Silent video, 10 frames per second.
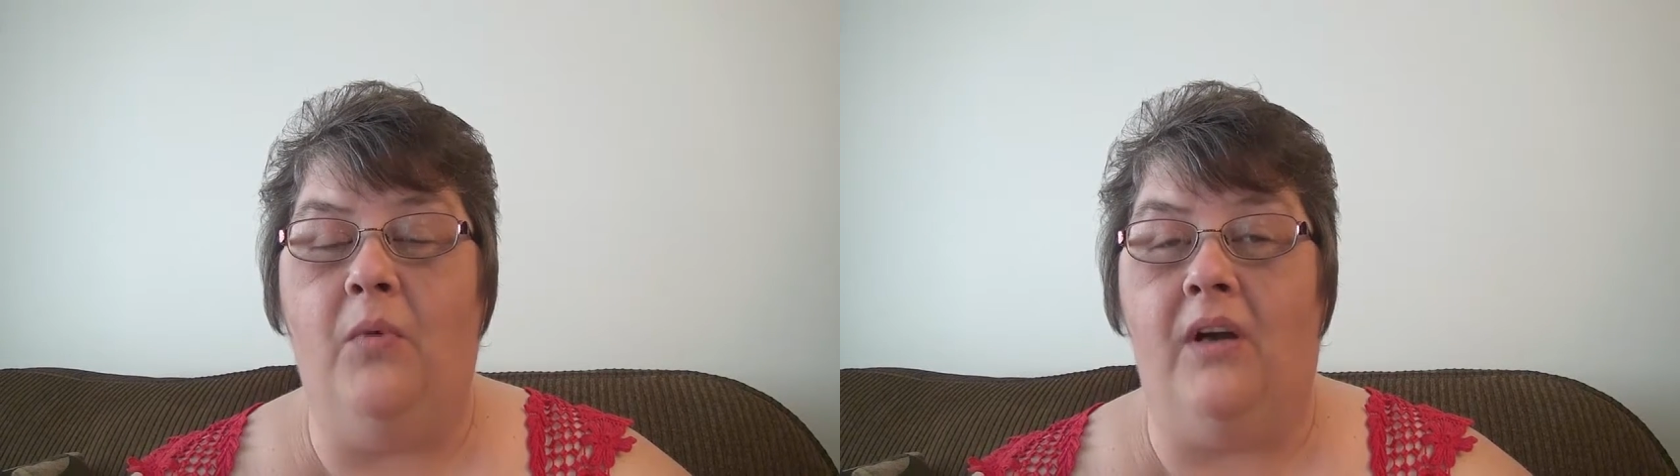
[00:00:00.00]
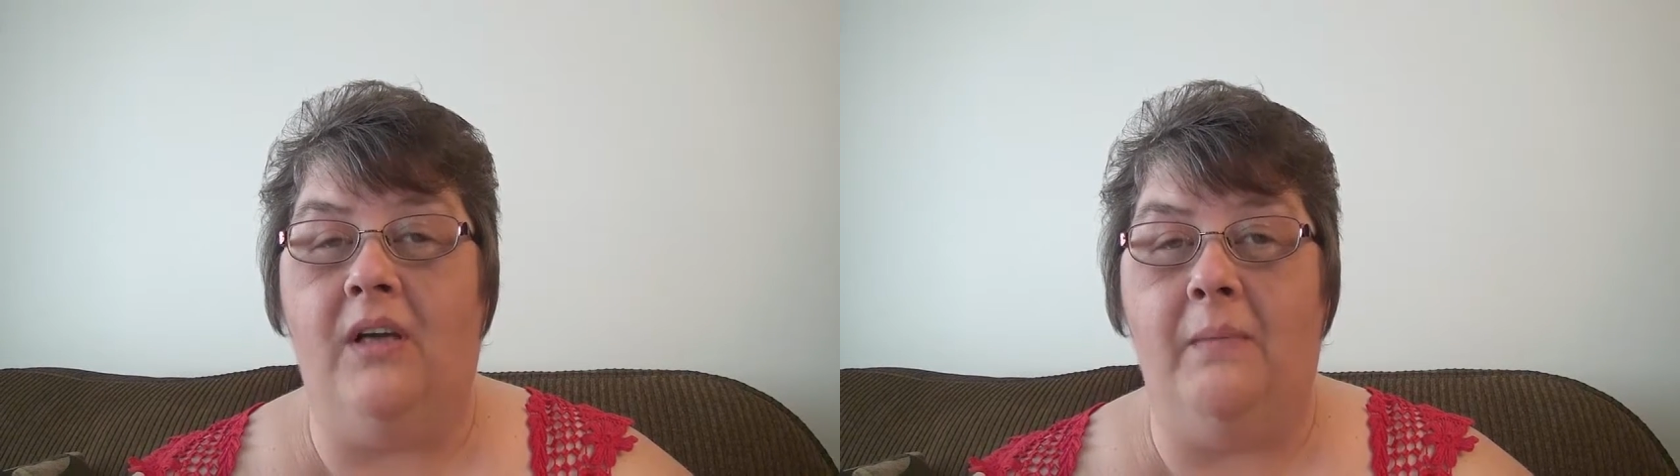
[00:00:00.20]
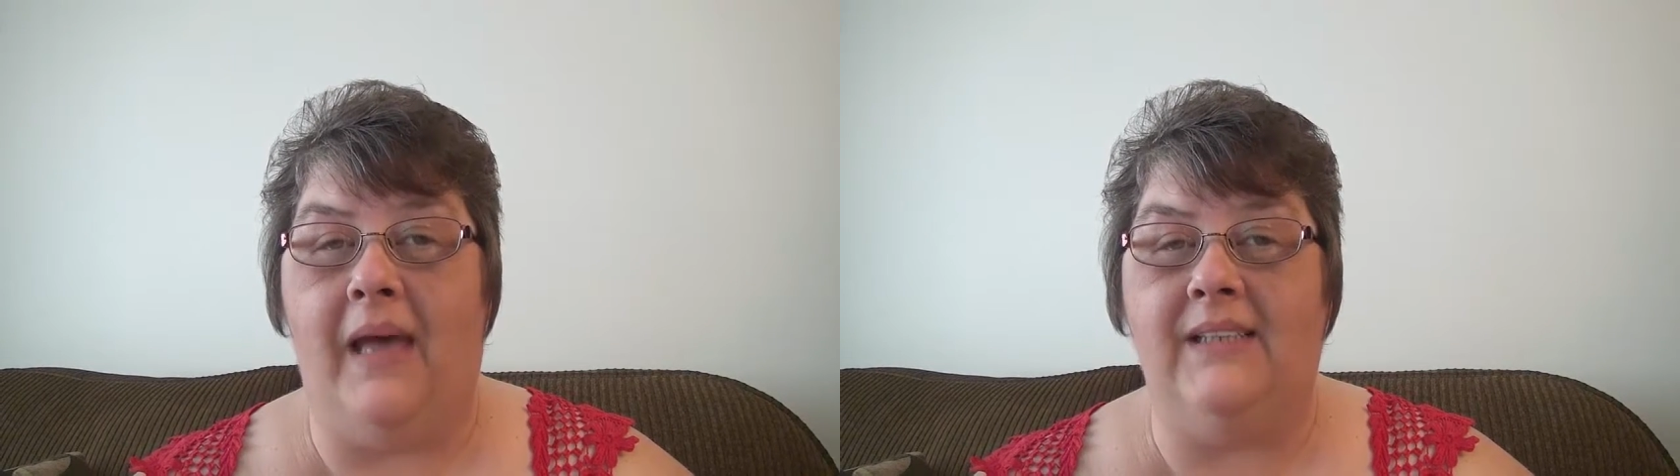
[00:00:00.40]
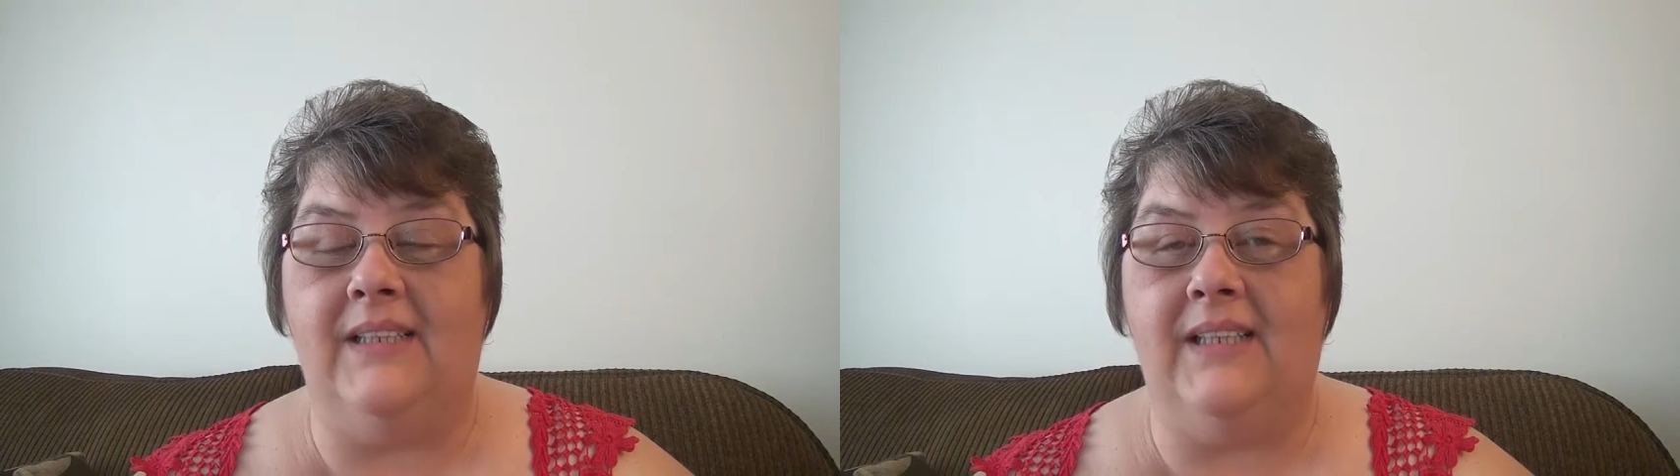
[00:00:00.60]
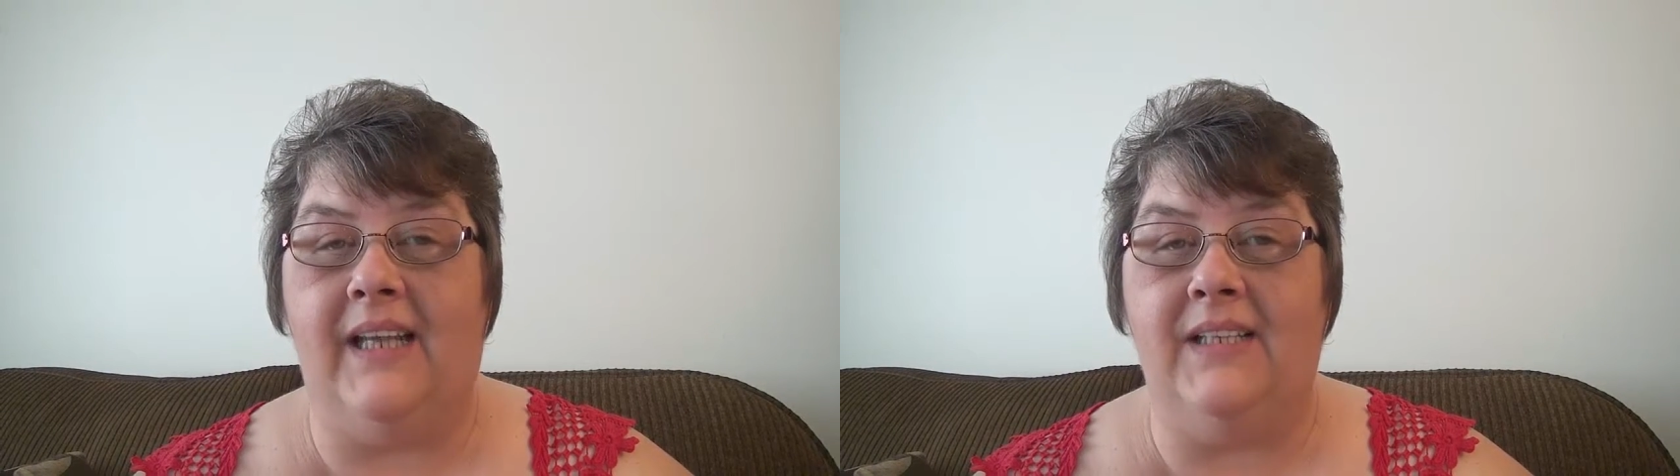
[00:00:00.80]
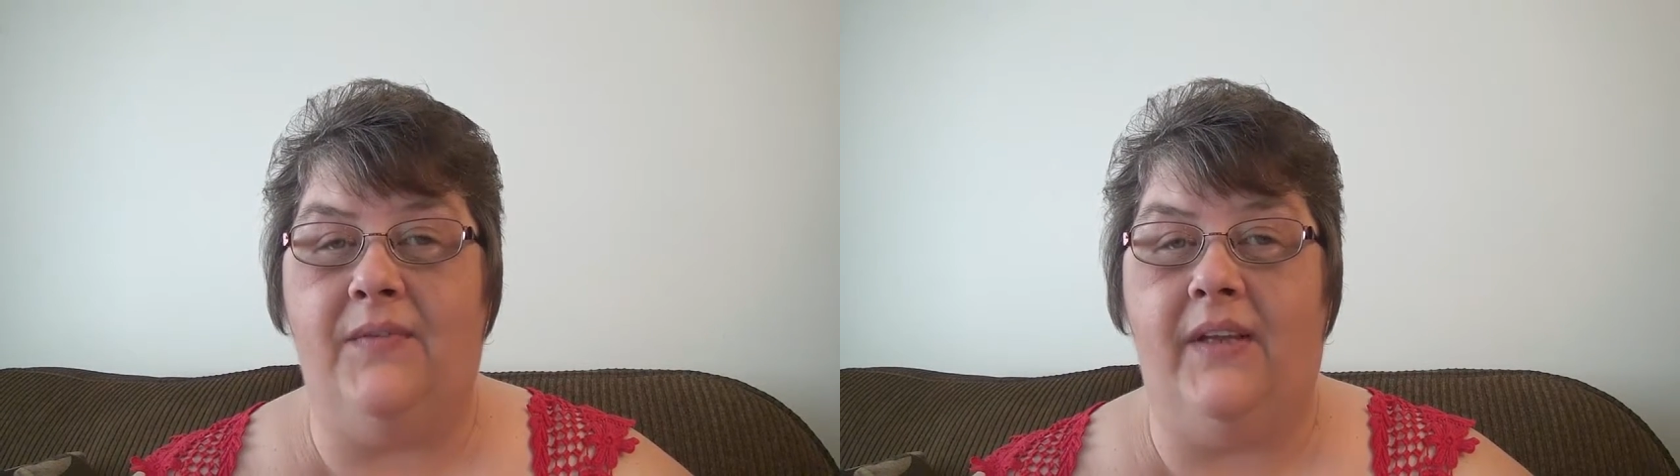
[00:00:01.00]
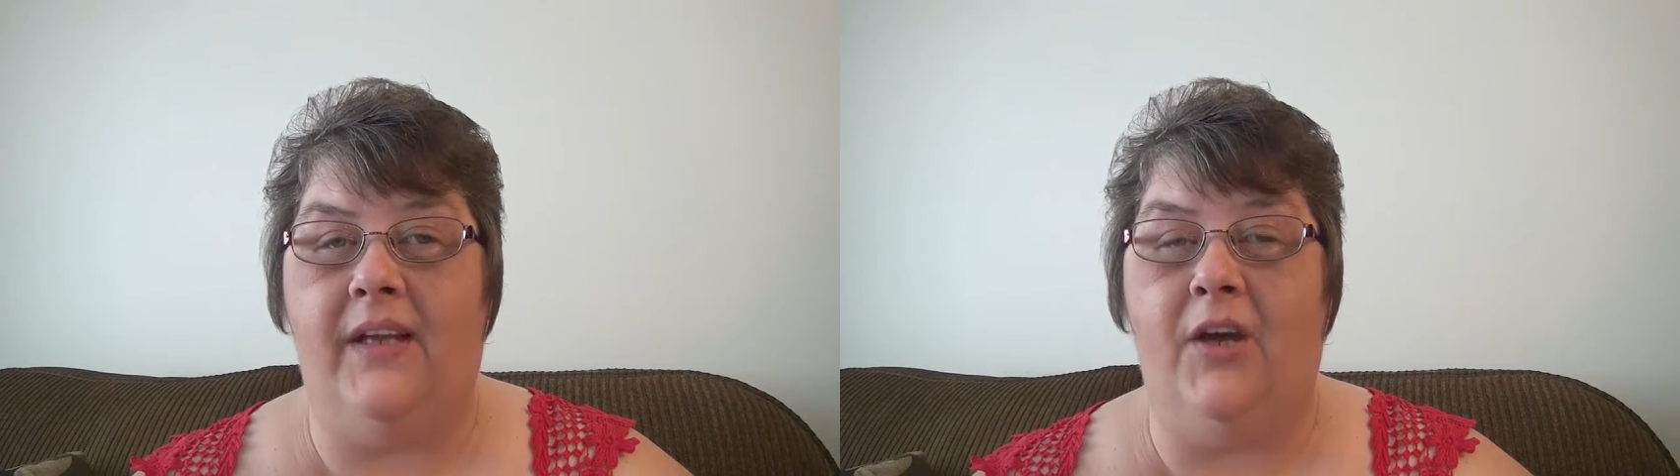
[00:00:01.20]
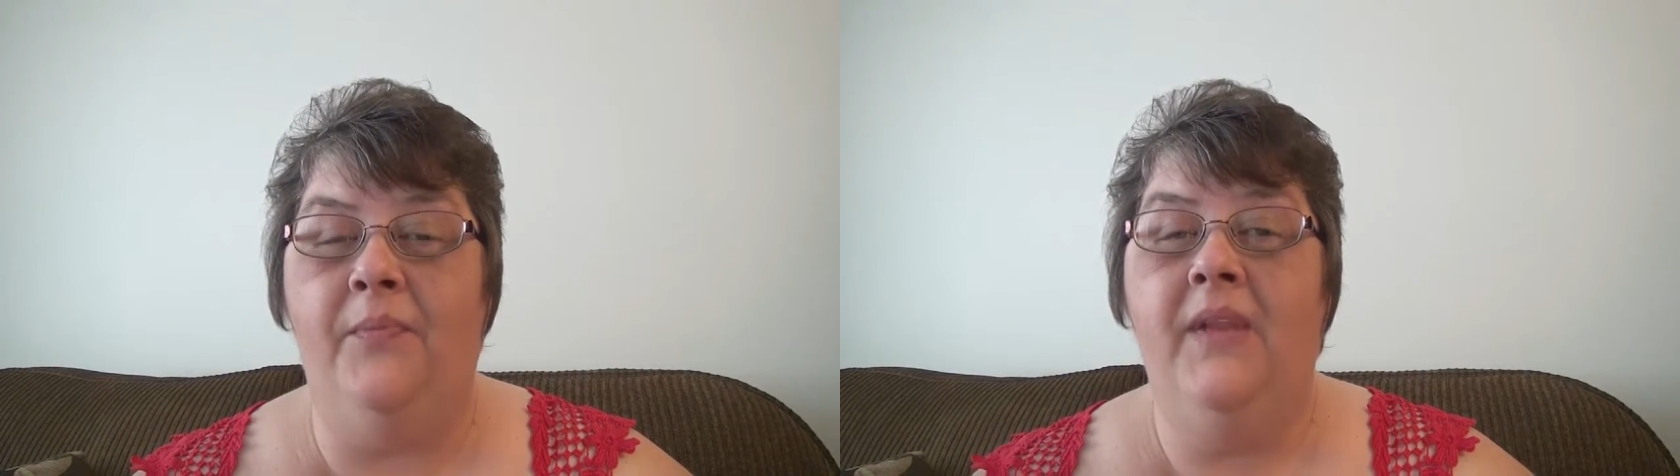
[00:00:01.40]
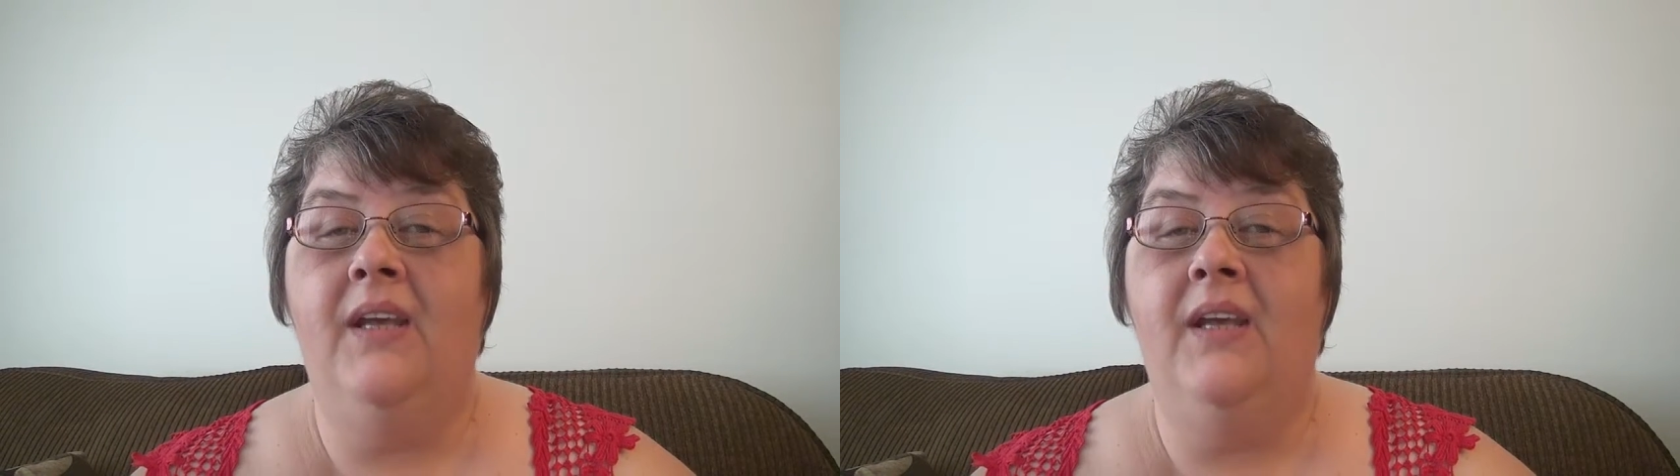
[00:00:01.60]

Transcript: Welcome back to today's video.